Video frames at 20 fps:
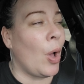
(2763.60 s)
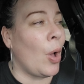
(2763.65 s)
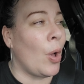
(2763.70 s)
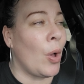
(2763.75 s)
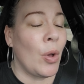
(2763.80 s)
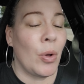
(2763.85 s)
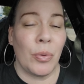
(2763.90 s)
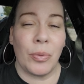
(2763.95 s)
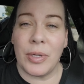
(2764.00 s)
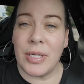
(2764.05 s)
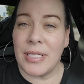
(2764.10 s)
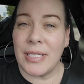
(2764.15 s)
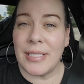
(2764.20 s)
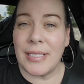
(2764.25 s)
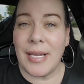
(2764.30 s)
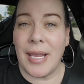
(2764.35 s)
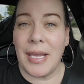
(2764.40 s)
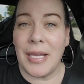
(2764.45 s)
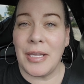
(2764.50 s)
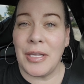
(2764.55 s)
always
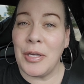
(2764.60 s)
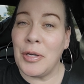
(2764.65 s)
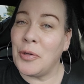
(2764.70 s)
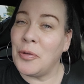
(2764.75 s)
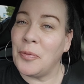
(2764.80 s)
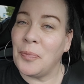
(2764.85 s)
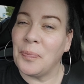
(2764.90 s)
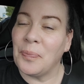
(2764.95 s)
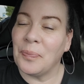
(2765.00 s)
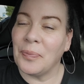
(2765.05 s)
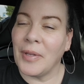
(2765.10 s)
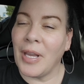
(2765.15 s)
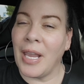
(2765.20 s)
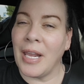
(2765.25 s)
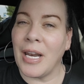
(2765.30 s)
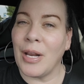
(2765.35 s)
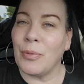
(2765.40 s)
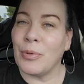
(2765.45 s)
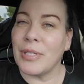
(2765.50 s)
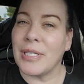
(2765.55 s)
stay you.
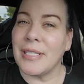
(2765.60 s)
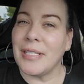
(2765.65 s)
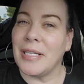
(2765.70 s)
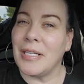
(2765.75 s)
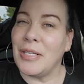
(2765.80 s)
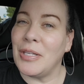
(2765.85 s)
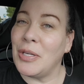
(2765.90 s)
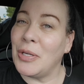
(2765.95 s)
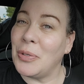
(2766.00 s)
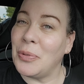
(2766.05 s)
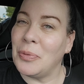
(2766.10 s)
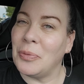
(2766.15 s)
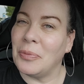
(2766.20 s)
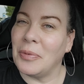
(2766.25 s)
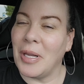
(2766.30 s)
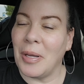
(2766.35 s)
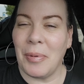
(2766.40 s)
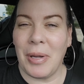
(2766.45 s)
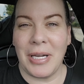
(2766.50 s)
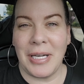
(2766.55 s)
And I will see you
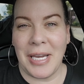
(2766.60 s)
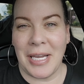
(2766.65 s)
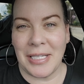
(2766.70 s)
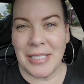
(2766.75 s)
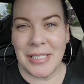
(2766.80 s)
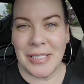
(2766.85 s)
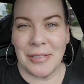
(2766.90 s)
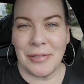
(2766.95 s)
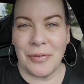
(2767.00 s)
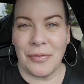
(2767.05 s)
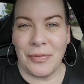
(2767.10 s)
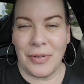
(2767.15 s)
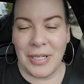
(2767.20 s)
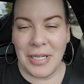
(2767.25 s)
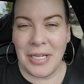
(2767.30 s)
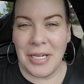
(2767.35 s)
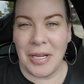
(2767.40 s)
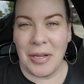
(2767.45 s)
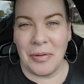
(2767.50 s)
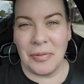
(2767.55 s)
in my next
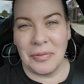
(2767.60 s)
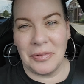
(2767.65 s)
video.